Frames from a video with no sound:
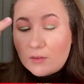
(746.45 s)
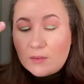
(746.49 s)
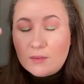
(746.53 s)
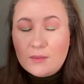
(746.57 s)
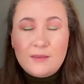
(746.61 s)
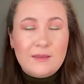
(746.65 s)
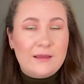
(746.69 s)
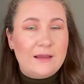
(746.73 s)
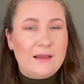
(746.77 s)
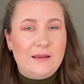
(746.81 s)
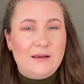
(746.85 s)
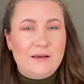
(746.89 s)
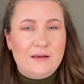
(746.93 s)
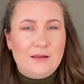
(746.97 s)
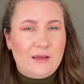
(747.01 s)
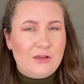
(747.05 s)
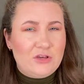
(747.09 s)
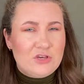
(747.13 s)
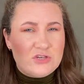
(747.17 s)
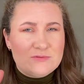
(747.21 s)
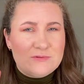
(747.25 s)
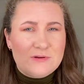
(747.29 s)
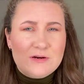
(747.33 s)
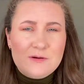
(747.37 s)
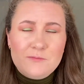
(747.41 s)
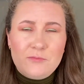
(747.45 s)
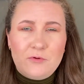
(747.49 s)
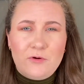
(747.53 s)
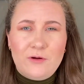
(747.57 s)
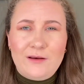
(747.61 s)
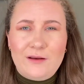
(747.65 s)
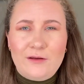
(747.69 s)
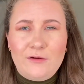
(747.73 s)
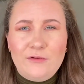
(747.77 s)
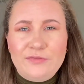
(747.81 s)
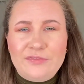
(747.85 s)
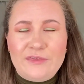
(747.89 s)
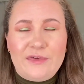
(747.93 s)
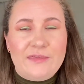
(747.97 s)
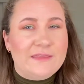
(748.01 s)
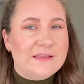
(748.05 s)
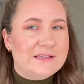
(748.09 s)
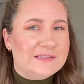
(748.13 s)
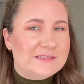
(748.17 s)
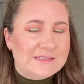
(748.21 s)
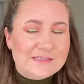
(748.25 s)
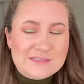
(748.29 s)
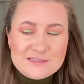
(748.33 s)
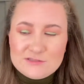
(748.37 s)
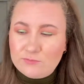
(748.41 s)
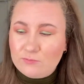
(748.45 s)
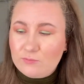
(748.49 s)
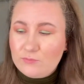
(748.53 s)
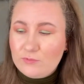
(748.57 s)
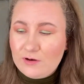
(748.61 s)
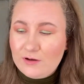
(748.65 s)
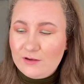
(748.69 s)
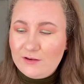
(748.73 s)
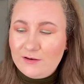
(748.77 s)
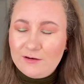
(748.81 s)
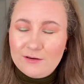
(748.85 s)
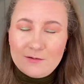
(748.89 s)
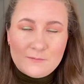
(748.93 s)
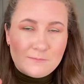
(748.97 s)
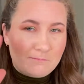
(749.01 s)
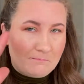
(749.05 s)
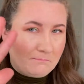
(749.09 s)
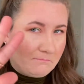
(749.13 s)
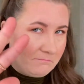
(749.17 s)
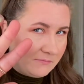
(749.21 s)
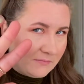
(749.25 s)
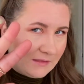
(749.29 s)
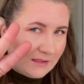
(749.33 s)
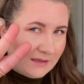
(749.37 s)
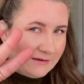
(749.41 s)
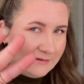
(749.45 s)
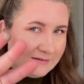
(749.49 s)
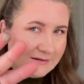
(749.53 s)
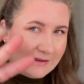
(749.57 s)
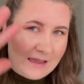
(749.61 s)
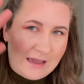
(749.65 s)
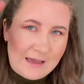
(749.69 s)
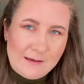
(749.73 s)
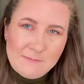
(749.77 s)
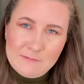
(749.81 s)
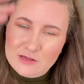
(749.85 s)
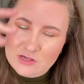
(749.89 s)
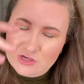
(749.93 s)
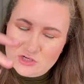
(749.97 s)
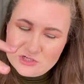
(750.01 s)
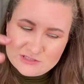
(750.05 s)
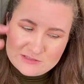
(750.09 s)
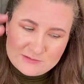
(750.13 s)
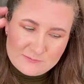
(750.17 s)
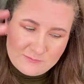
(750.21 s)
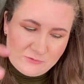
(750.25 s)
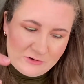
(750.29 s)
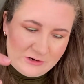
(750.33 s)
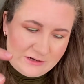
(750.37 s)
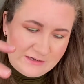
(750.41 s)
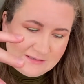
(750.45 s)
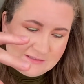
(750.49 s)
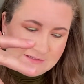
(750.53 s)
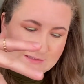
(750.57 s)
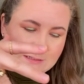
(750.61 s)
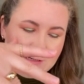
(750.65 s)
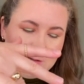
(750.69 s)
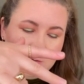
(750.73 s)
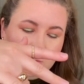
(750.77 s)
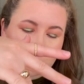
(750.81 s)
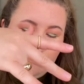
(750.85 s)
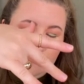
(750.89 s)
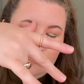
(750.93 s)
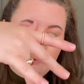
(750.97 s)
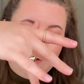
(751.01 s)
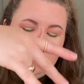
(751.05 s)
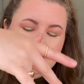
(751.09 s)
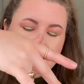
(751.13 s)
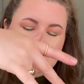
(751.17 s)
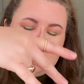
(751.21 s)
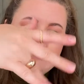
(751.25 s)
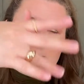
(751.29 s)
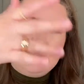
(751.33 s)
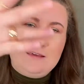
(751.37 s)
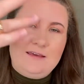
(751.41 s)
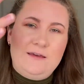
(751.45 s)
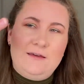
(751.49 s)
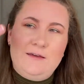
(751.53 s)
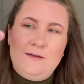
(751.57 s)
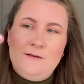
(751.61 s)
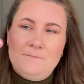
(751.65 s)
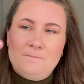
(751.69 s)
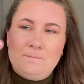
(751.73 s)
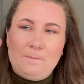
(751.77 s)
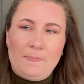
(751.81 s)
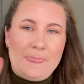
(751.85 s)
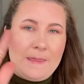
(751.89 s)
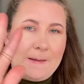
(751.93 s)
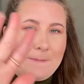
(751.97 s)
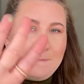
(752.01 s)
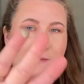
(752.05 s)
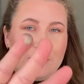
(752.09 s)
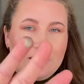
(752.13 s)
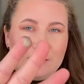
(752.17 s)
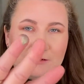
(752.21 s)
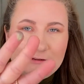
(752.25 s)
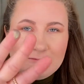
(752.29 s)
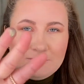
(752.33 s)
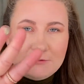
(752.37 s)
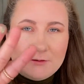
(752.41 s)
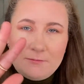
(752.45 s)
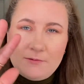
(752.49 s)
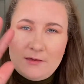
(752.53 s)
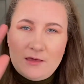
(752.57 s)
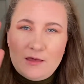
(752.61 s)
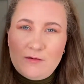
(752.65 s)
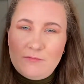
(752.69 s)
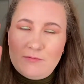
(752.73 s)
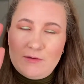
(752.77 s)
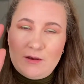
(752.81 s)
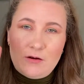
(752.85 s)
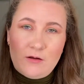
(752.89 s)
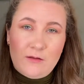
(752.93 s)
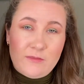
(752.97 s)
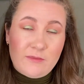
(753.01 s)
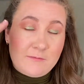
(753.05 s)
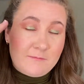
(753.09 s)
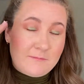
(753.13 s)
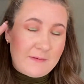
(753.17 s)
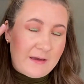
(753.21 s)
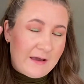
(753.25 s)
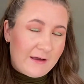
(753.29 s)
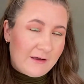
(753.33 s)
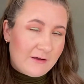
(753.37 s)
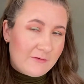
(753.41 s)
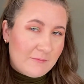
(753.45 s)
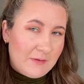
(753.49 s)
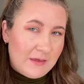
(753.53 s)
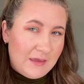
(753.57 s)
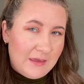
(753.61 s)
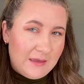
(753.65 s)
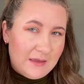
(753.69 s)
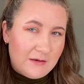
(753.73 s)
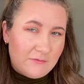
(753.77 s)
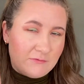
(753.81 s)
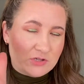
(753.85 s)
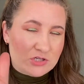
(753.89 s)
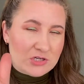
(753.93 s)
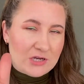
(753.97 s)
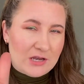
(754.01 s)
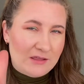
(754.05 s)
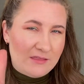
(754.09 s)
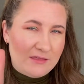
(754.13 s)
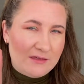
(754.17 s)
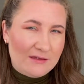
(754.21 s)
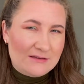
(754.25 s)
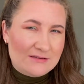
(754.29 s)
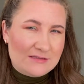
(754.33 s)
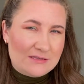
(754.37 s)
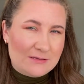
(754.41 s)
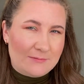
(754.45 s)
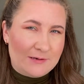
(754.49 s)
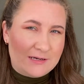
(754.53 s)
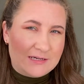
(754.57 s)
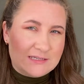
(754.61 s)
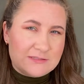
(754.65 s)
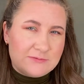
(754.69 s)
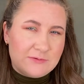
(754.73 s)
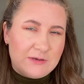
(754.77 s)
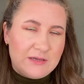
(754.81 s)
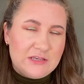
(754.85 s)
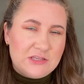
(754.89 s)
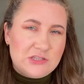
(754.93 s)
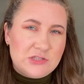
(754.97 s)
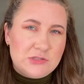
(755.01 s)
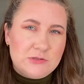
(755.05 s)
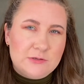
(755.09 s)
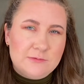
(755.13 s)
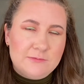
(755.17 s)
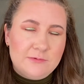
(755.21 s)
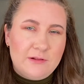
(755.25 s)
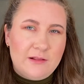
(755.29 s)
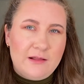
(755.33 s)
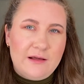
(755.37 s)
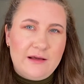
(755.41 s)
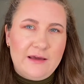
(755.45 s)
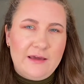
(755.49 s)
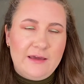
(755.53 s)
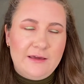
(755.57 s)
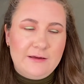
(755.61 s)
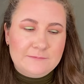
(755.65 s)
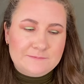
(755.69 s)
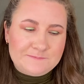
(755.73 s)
And I just want to point out that this is one dab. I just pressed in once, picked up the pigment on the back of my hand, which I think is the best way to apply